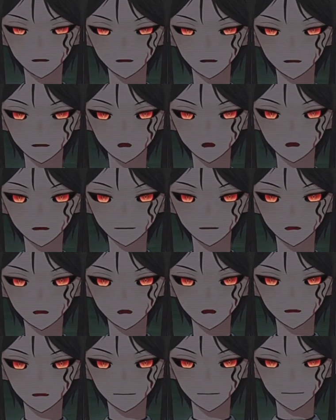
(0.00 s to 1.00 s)
covered
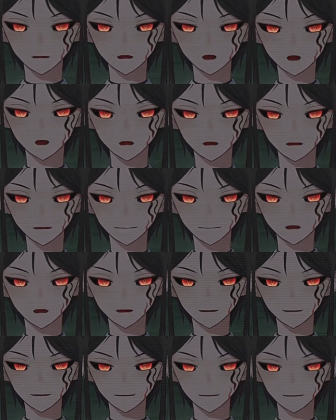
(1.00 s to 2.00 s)
with black
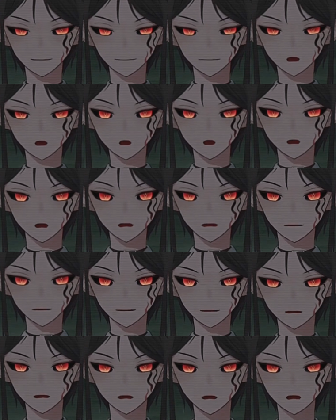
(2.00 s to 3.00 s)
veins of mold.
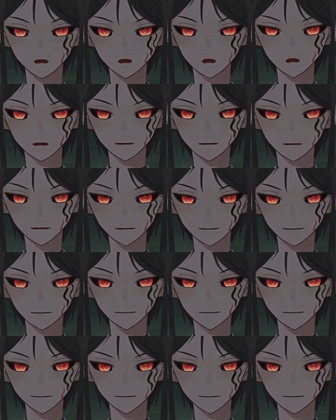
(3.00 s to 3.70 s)
Hundreds of